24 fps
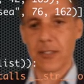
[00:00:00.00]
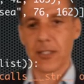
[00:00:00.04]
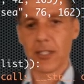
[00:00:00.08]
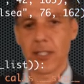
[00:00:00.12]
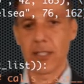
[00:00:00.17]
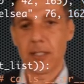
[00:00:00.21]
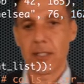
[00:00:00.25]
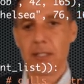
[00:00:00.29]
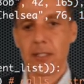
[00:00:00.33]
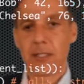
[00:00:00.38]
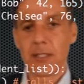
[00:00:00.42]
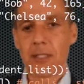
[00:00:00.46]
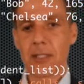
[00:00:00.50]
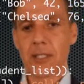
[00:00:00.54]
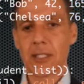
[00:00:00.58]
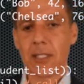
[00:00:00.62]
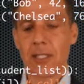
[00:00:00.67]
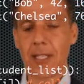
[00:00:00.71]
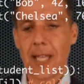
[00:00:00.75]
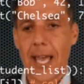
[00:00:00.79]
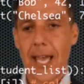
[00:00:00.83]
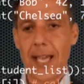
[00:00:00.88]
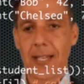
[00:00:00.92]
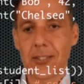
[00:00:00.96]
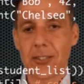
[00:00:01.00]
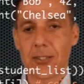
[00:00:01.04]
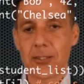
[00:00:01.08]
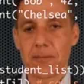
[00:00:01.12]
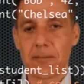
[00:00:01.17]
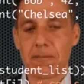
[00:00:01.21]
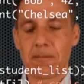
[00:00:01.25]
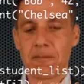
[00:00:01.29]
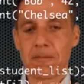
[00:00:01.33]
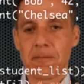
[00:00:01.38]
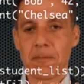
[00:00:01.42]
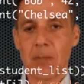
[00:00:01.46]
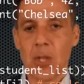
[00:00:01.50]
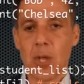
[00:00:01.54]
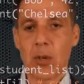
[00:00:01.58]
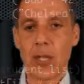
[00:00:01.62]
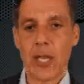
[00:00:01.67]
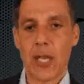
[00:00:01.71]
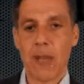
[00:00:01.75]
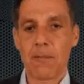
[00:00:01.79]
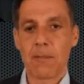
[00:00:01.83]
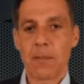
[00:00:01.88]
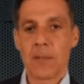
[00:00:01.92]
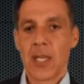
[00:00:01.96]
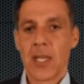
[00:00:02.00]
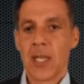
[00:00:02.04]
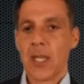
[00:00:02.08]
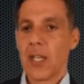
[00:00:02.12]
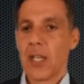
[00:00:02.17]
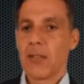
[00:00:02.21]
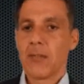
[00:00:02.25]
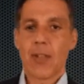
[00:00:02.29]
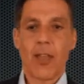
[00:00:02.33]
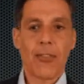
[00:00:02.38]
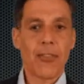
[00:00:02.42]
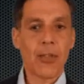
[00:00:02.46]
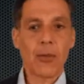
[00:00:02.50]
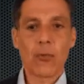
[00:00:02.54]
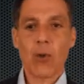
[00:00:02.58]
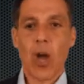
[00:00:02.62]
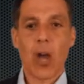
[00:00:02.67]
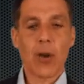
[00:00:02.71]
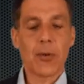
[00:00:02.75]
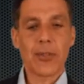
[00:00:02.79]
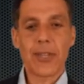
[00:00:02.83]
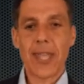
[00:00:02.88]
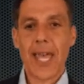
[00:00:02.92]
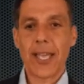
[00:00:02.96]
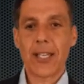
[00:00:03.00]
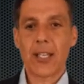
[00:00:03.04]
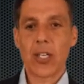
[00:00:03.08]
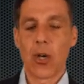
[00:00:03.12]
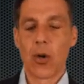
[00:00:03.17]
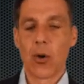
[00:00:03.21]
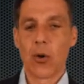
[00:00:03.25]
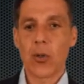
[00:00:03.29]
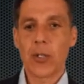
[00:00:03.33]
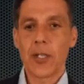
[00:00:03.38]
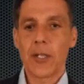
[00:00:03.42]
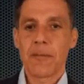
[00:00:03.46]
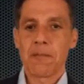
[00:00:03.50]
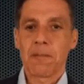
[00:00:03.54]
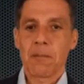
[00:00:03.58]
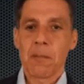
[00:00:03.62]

the class. Okay, nothing wrong with that code.